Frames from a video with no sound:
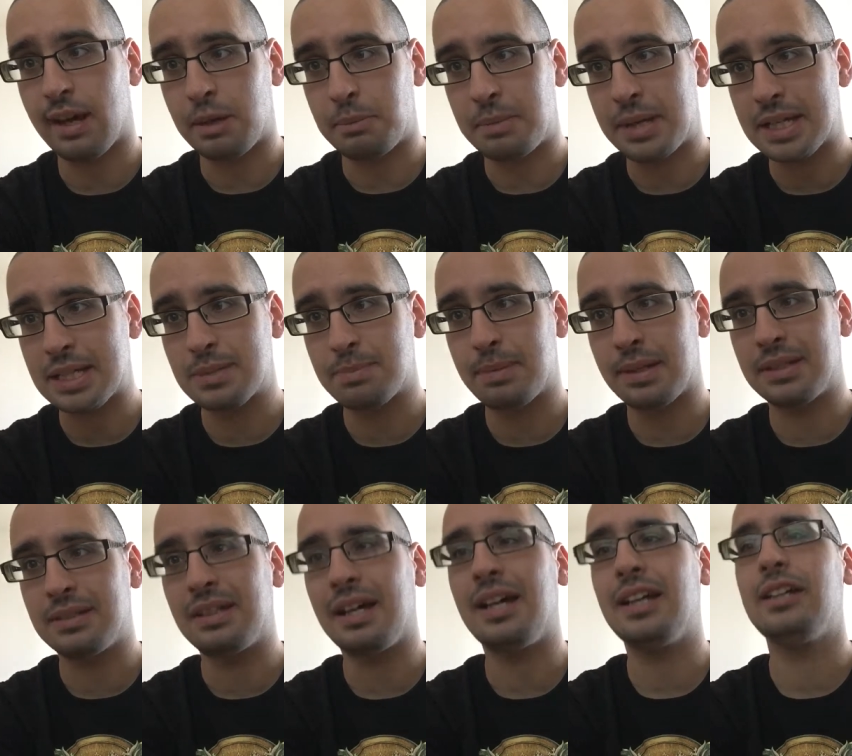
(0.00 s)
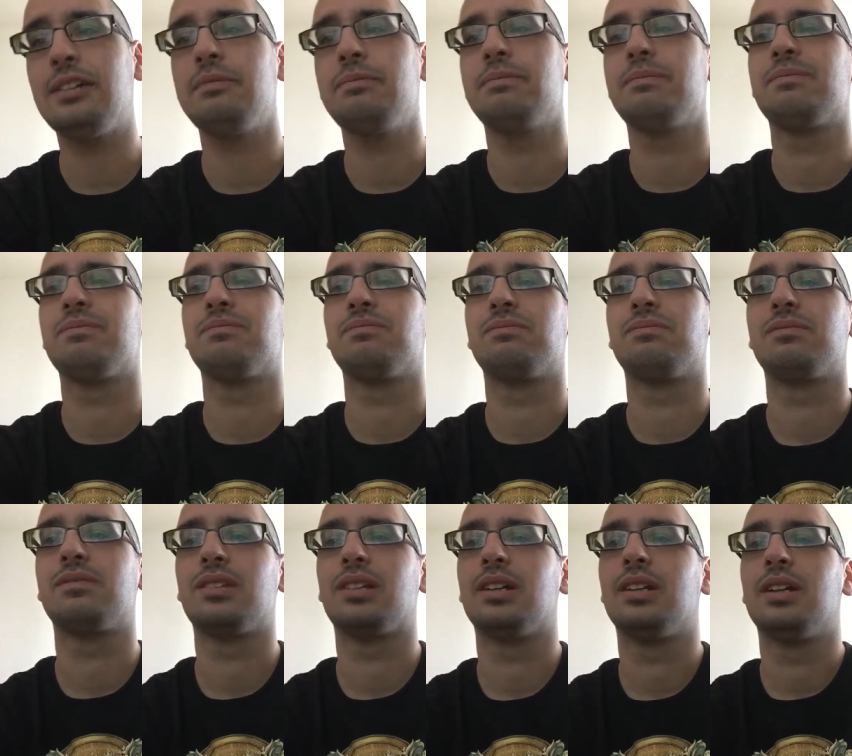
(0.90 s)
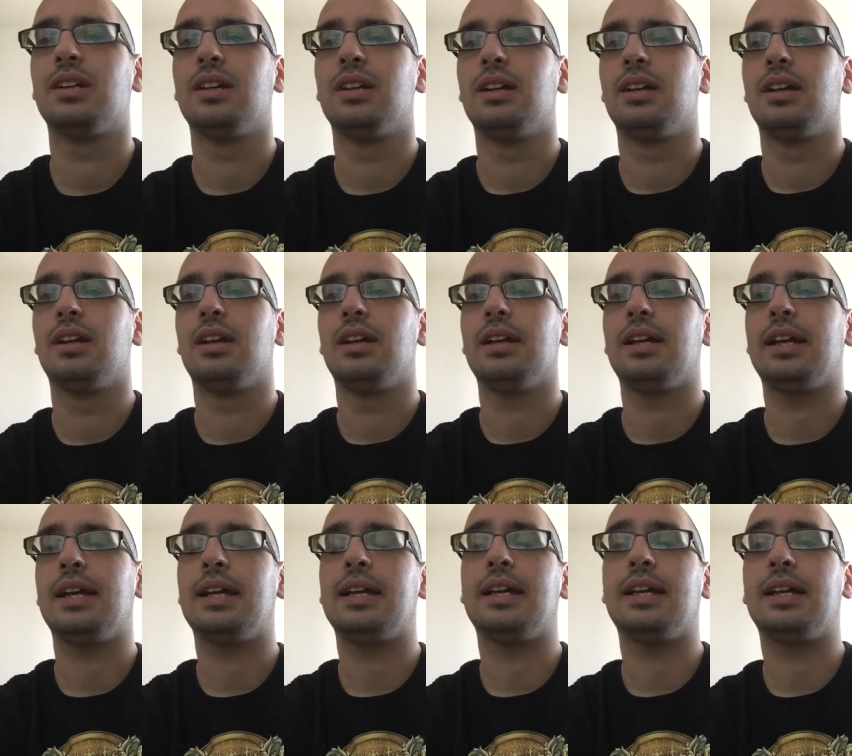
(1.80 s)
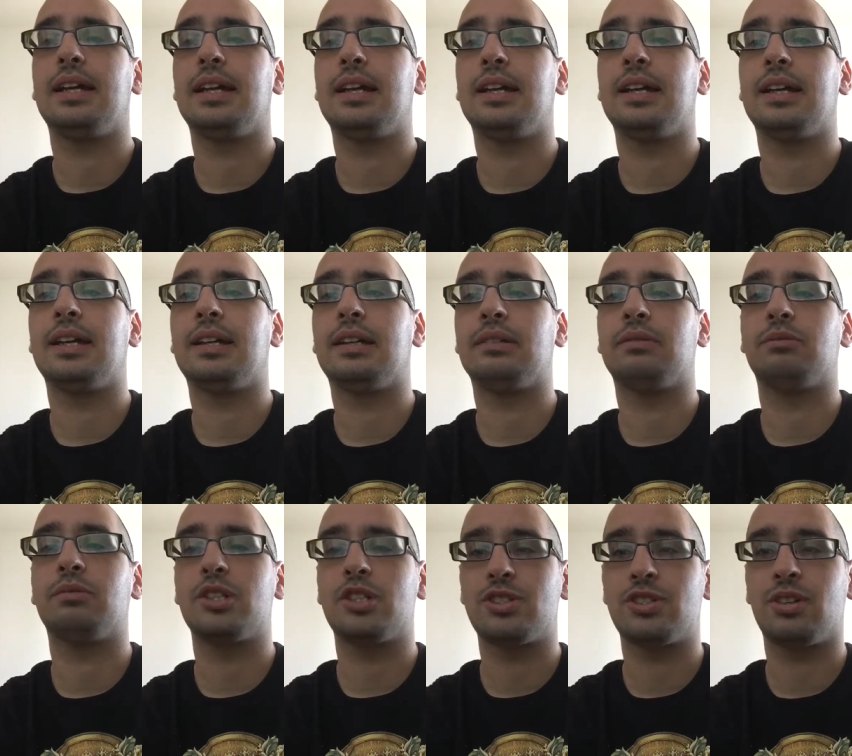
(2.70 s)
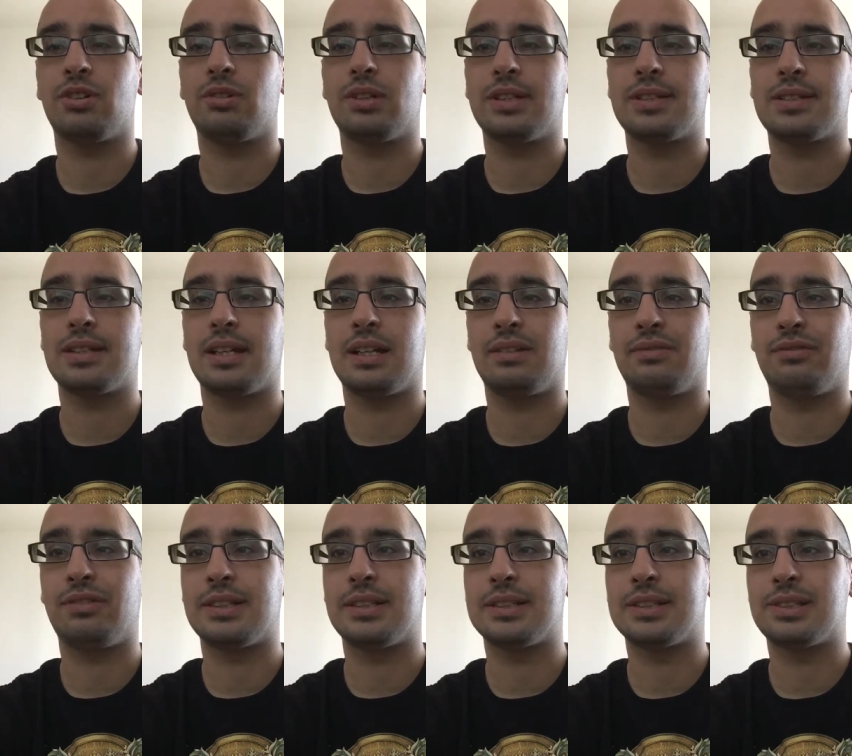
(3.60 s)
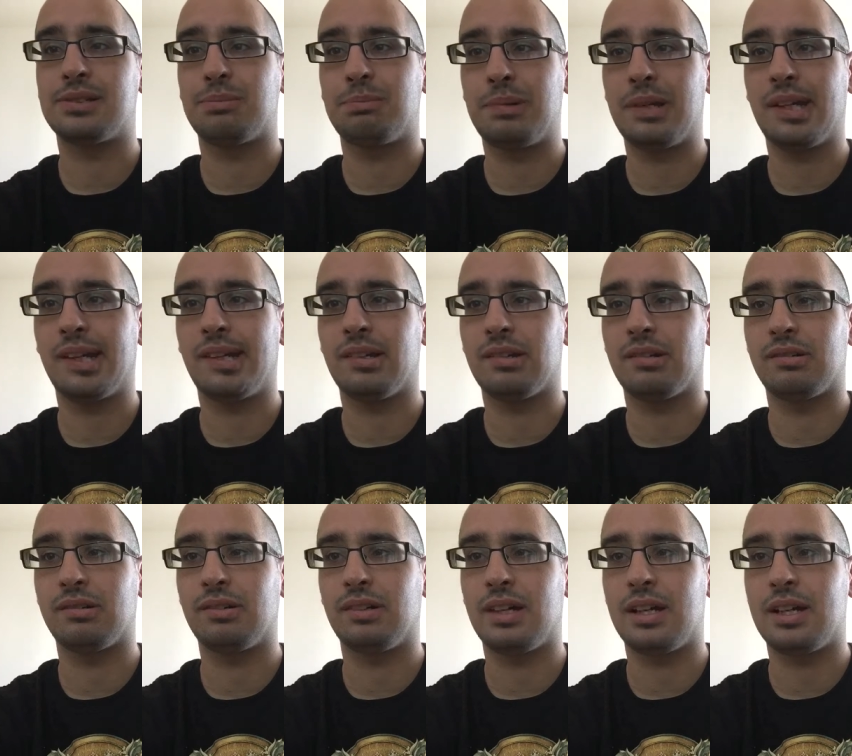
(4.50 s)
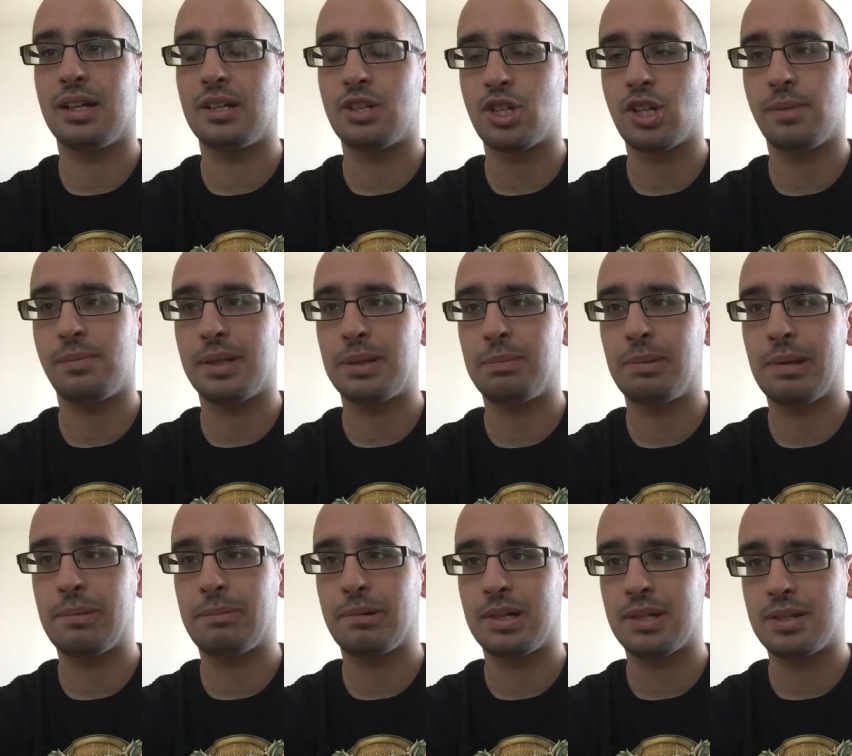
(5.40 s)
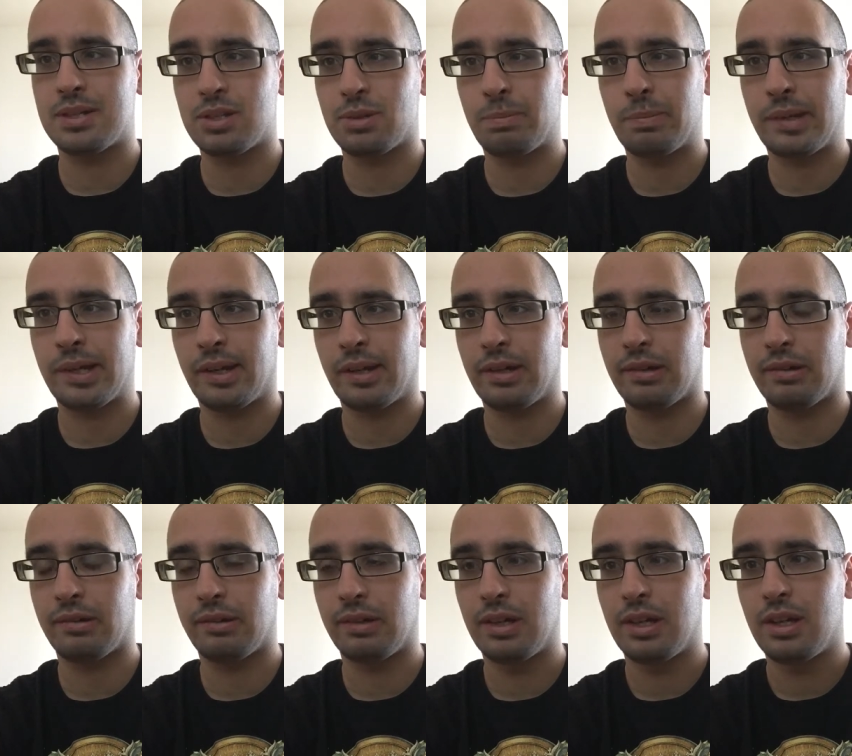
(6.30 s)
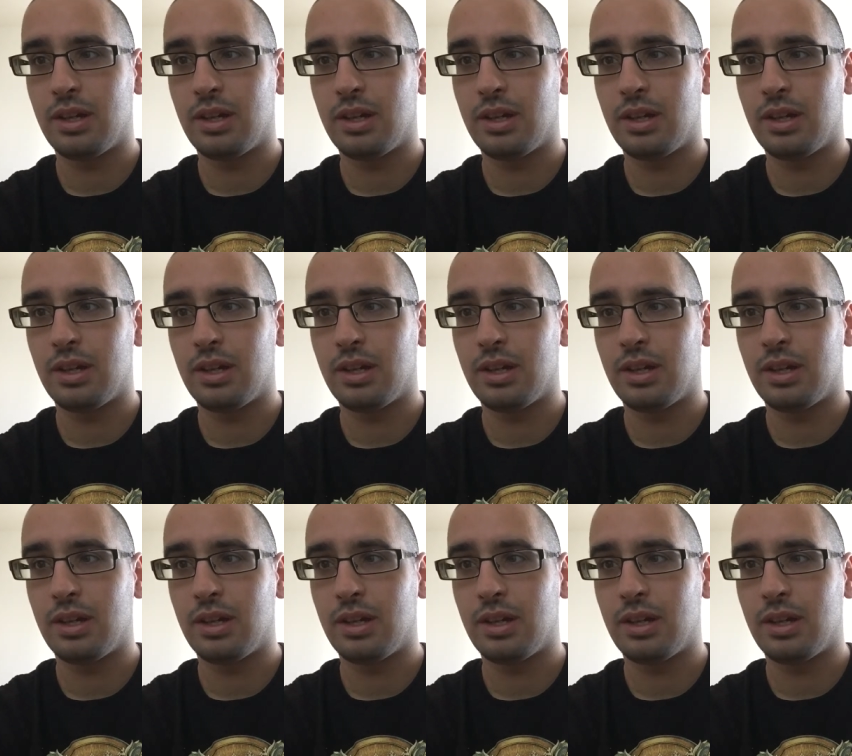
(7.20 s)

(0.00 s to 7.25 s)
Arbeitspartei, and which saw itself as superior, uh, German people as superior